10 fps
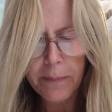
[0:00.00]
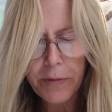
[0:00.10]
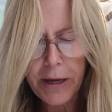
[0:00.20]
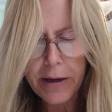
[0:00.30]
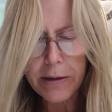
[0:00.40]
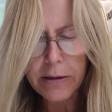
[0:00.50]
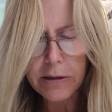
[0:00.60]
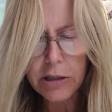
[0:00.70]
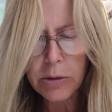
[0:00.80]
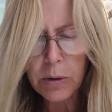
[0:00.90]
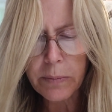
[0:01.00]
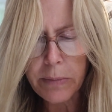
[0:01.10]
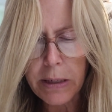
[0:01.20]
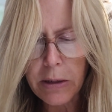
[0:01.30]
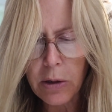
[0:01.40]
then to a
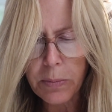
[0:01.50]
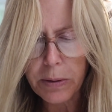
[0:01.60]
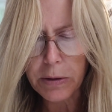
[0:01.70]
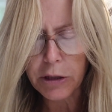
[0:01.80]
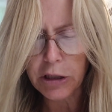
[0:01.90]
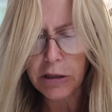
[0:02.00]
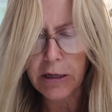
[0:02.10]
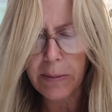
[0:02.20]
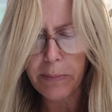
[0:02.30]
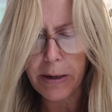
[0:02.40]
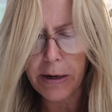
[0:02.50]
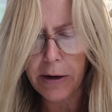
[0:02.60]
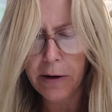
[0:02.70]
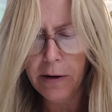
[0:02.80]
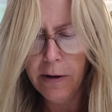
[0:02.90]
Medo-Persian empire,